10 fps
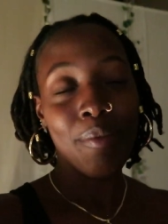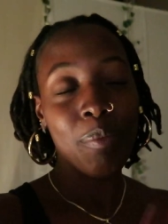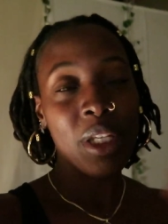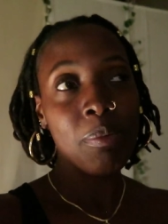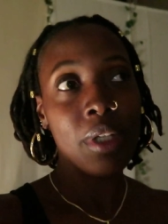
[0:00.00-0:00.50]

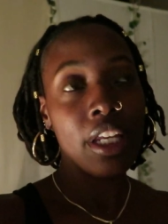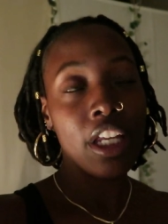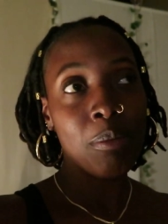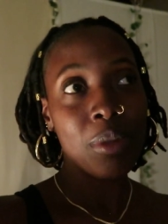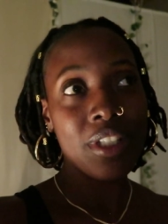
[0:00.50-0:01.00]
Me being
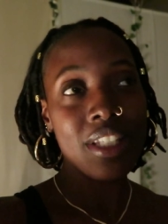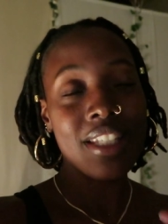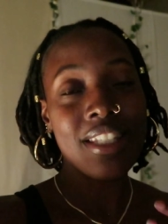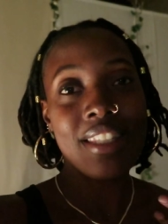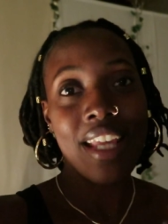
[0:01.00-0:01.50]
able to
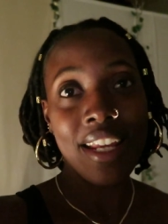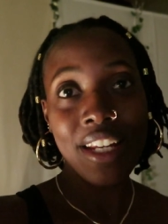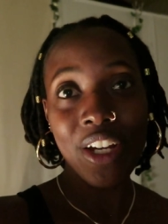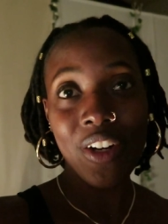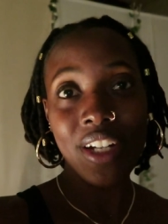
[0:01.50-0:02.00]

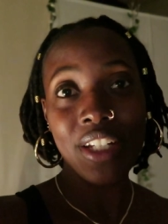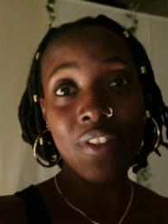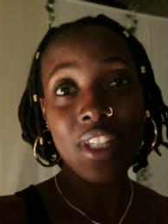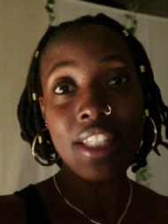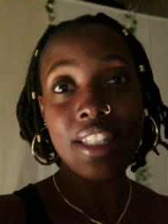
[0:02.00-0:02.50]
stand here and
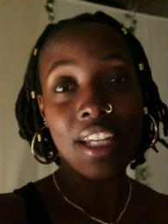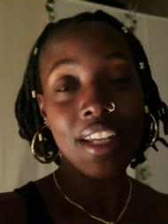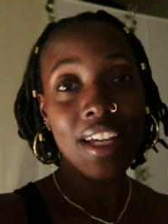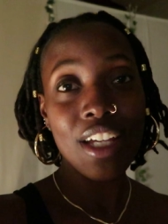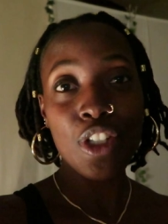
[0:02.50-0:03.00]
even
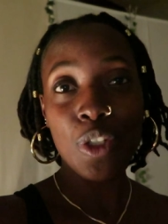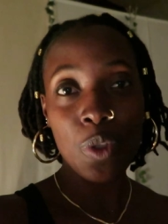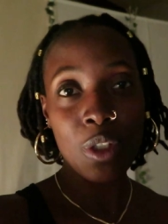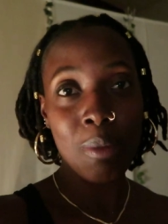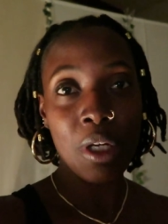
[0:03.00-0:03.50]
say that
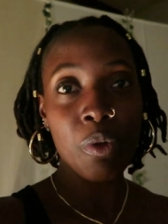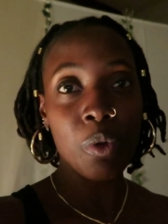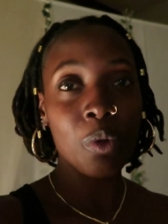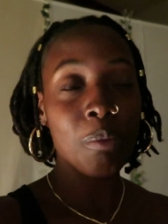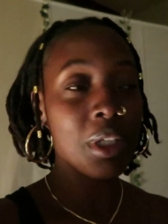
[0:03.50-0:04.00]
shows my
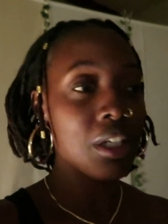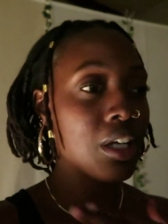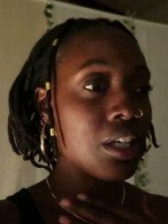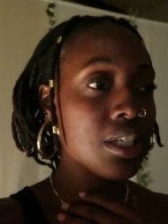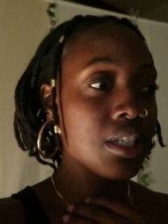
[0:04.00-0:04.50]
growth
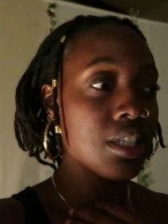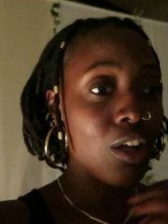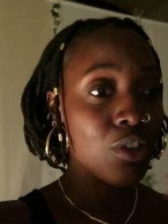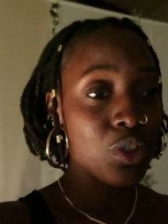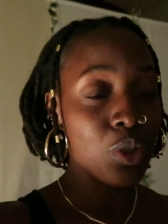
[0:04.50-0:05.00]
because
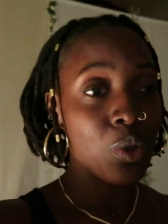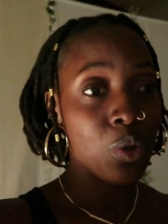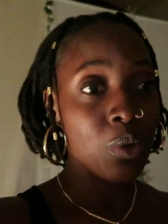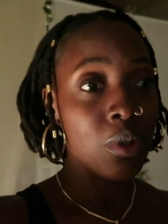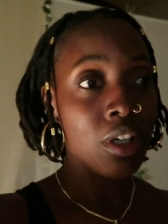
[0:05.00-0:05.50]

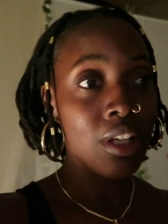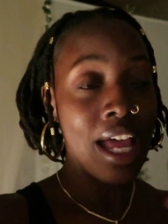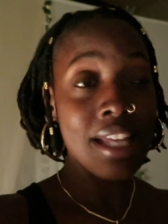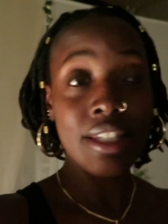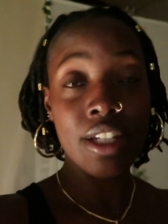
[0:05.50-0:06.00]
although
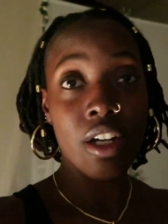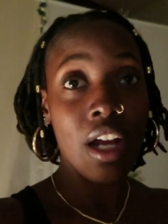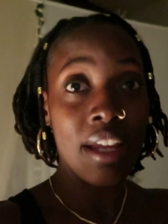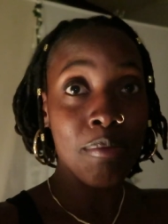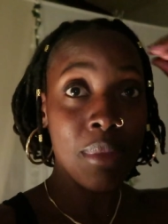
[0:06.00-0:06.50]
last
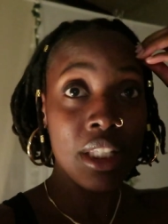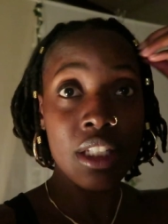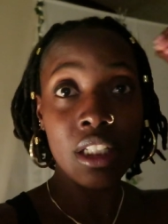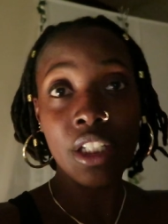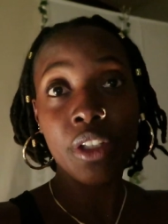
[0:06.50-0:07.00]
year I
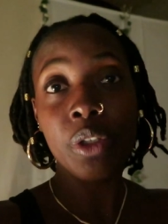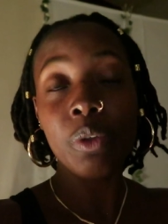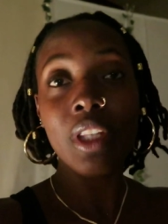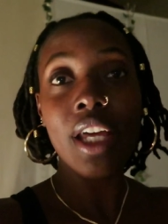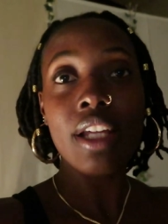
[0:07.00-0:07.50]
mentally
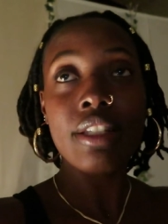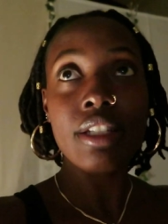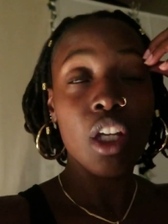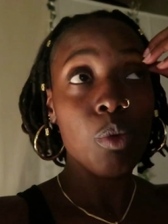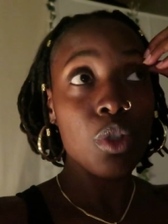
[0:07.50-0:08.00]
knew
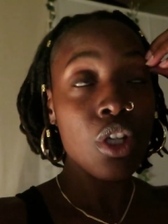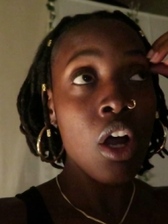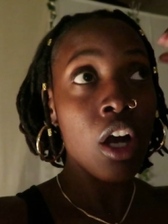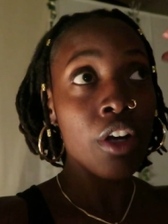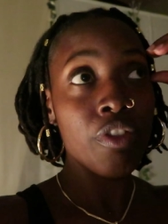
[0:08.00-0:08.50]
that, it was
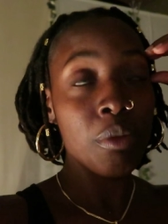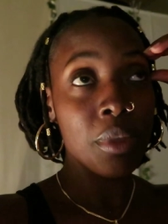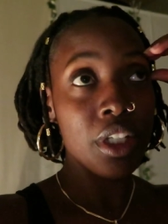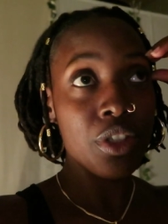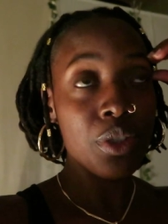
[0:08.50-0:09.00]
hard for
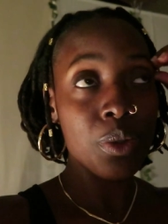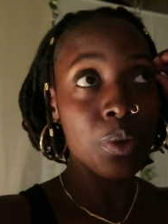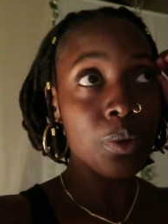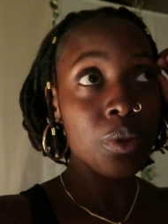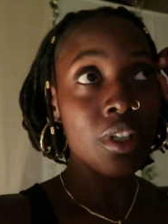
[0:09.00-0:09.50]
me
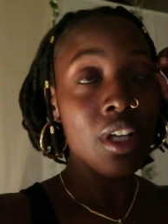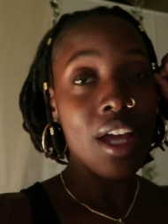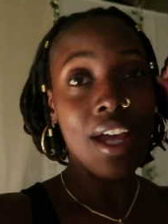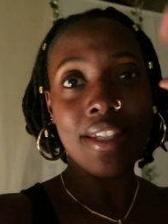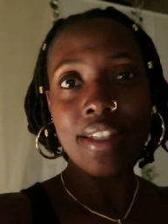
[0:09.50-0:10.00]
to
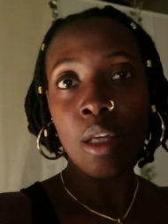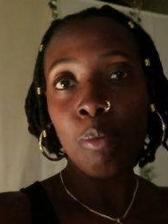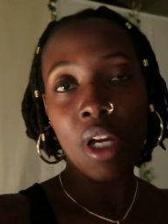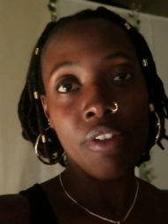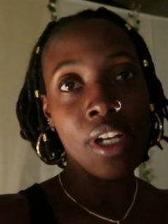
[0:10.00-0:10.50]

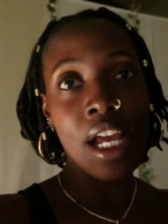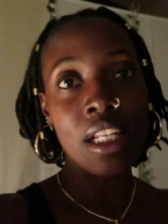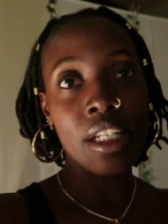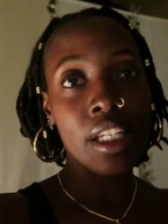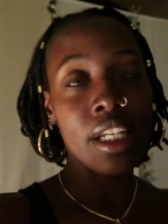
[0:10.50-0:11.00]
accept my
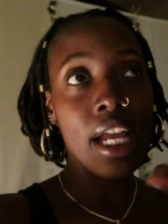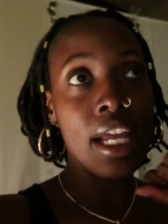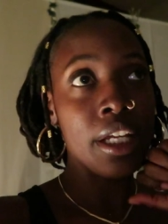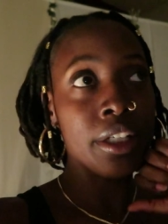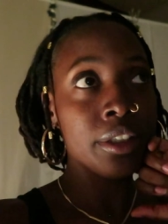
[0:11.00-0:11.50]
reality
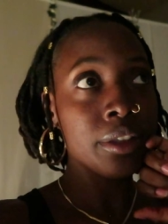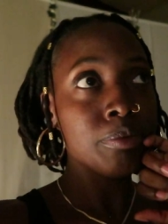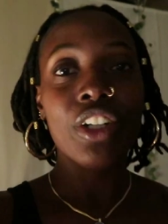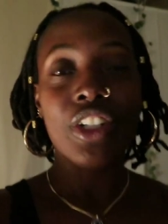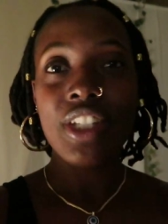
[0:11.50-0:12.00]
and
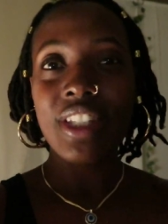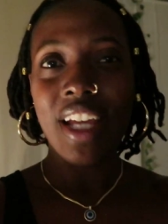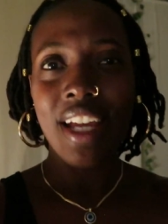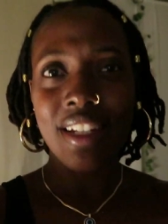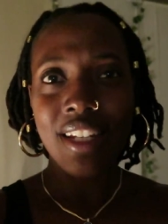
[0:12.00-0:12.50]

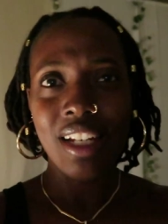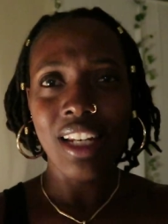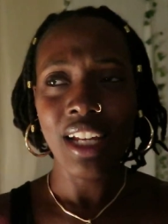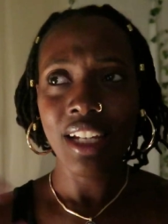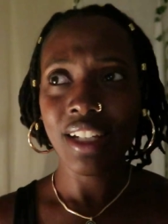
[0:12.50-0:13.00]
understand that,
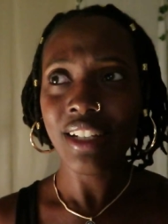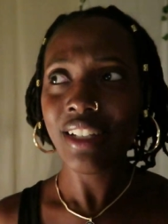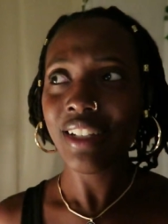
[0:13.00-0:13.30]
like,